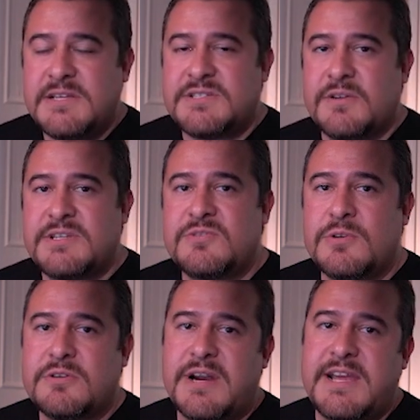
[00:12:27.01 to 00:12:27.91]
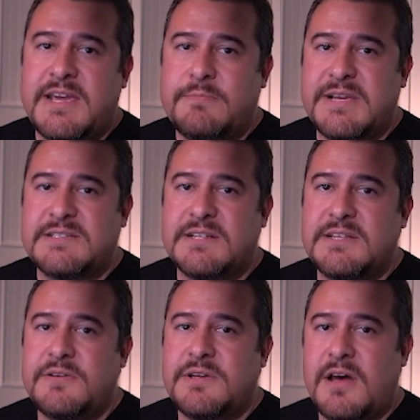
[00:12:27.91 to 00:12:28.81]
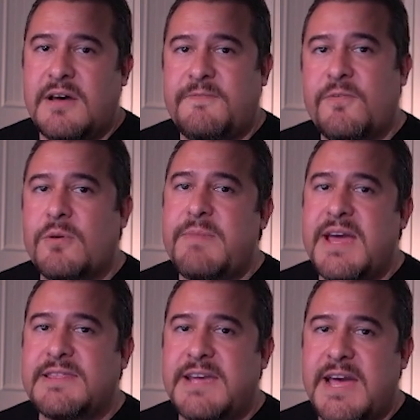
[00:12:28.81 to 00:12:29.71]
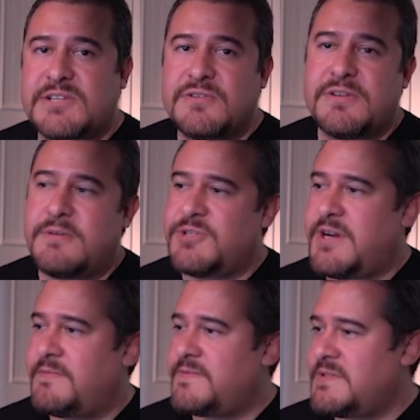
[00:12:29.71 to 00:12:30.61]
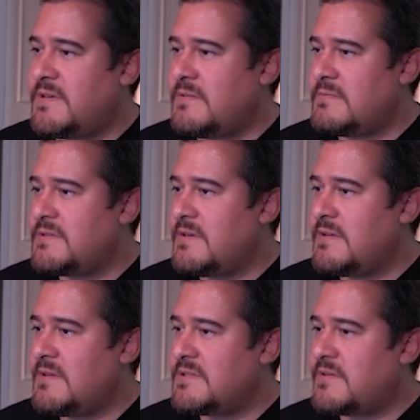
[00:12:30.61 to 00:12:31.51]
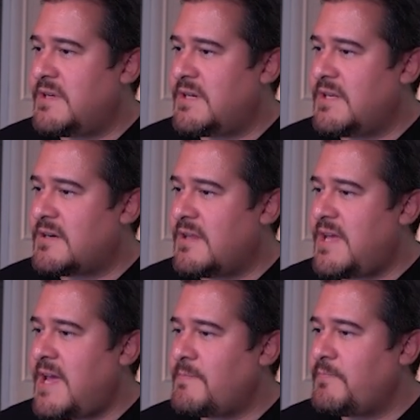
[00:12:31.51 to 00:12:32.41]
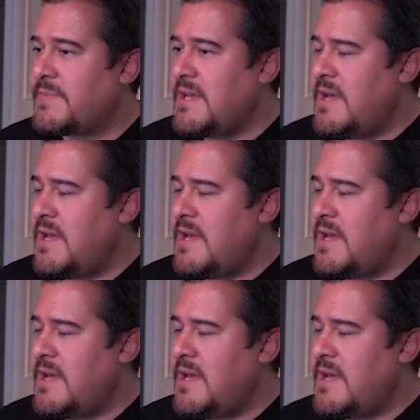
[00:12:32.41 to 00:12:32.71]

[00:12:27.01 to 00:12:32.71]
So this will go right ahead and basically uh, format the actual thumb drive. So let's go ahead and click on that.